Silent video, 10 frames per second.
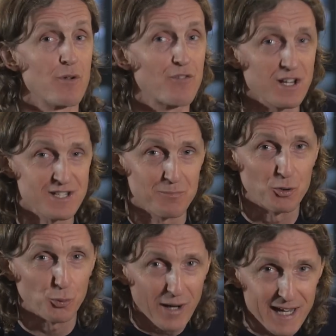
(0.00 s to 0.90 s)
we've got some
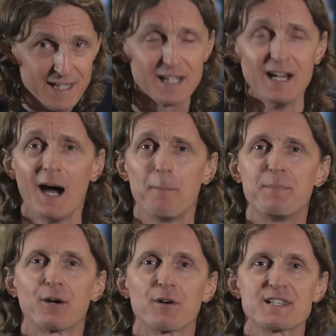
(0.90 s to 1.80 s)
great
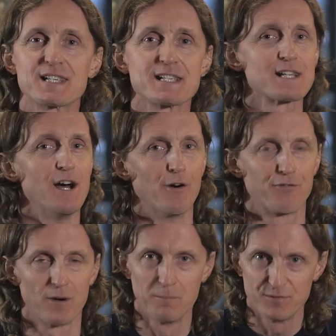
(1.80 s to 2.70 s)
appearances
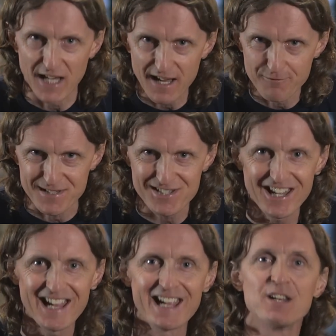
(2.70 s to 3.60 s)
from Dave
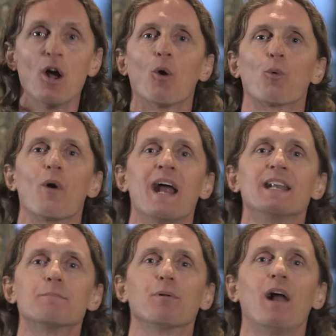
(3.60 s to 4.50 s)
Mustaine,
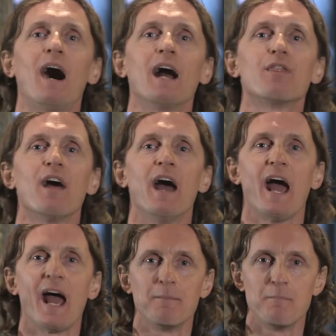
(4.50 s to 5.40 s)
Randy Blythe,
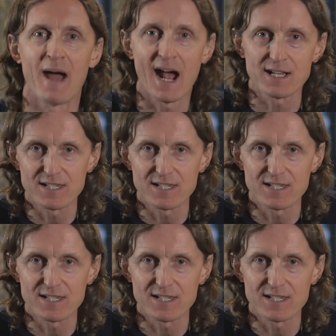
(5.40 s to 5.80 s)
and Max